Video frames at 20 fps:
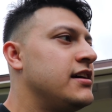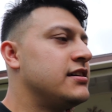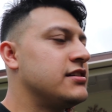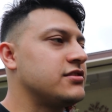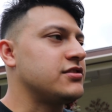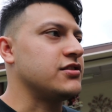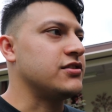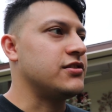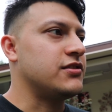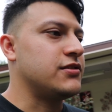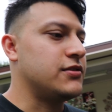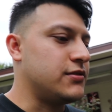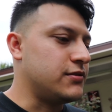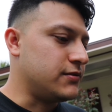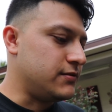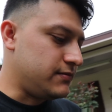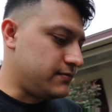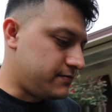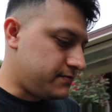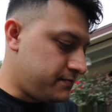
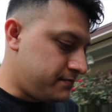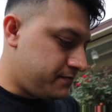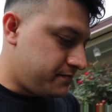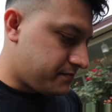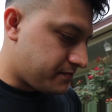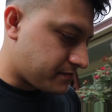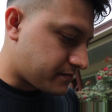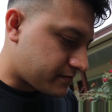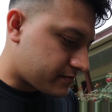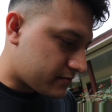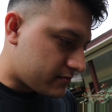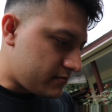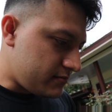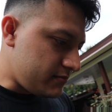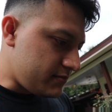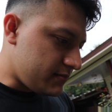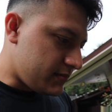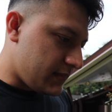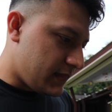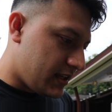So
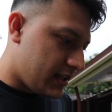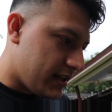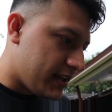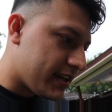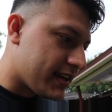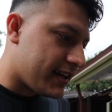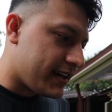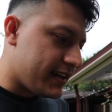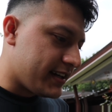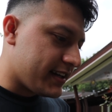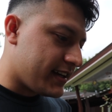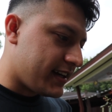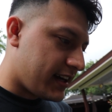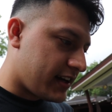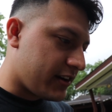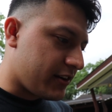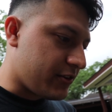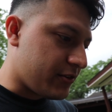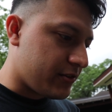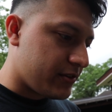it kind of
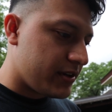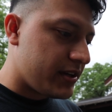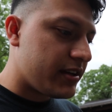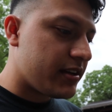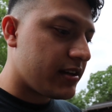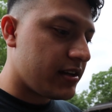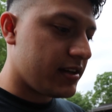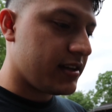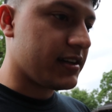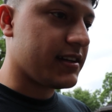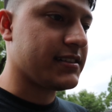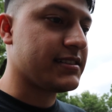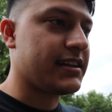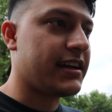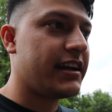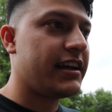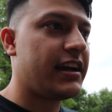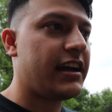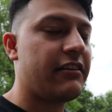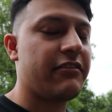got annoying, because
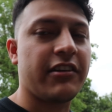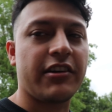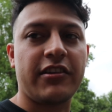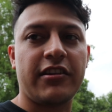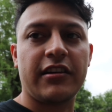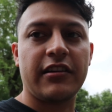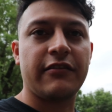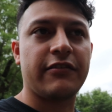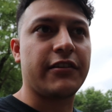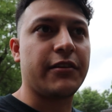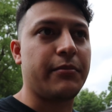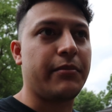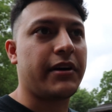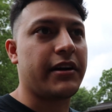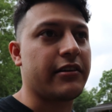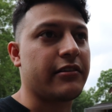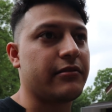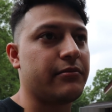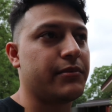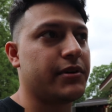I didn't have the car for
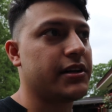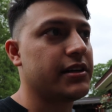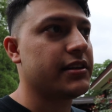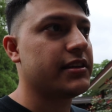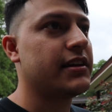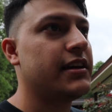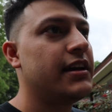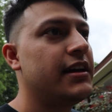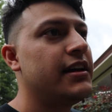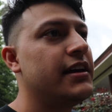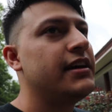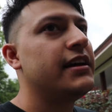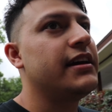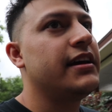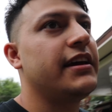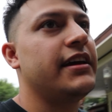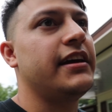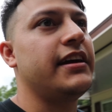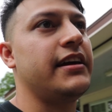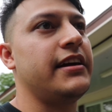about a month,
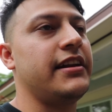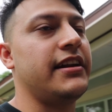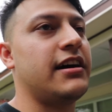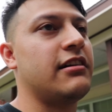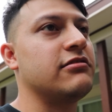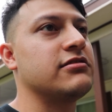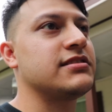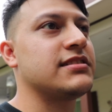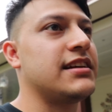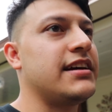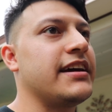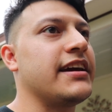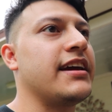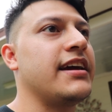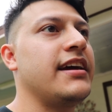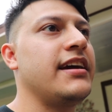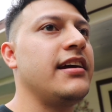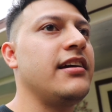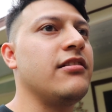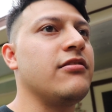and I was like,
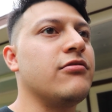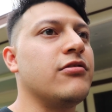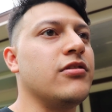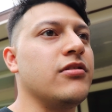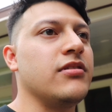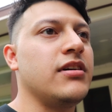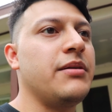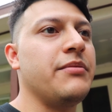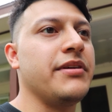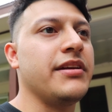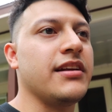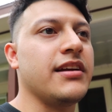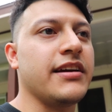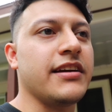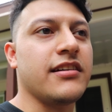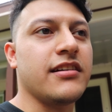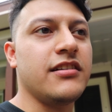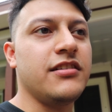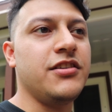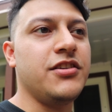hey, well, I mean,
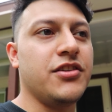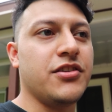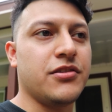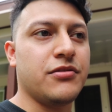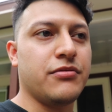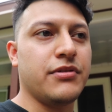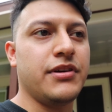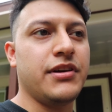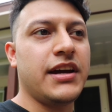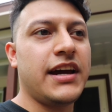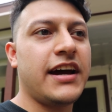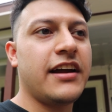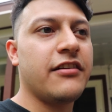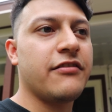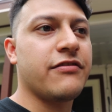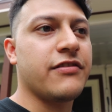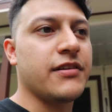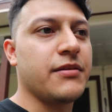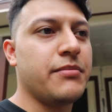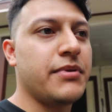like, we had
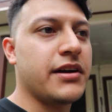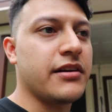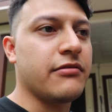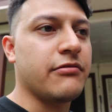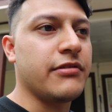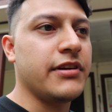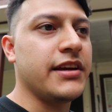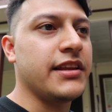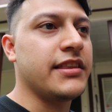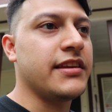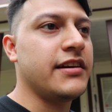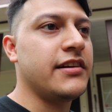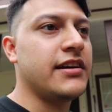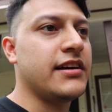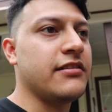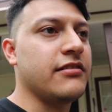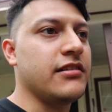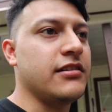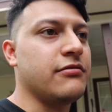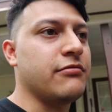it for about a week
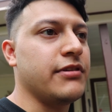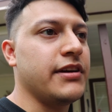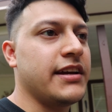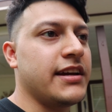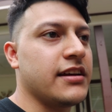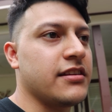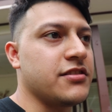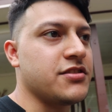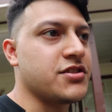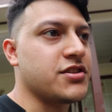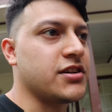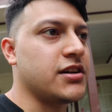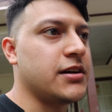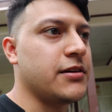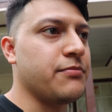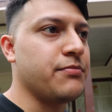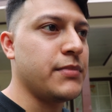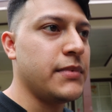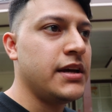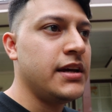there, a week at the
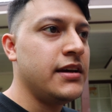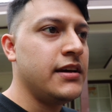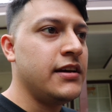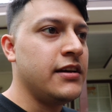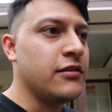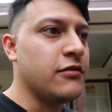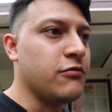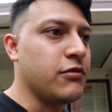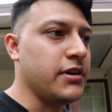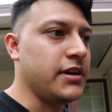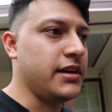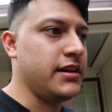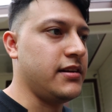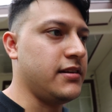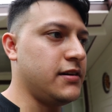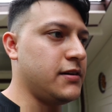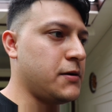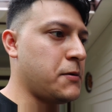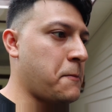shop, when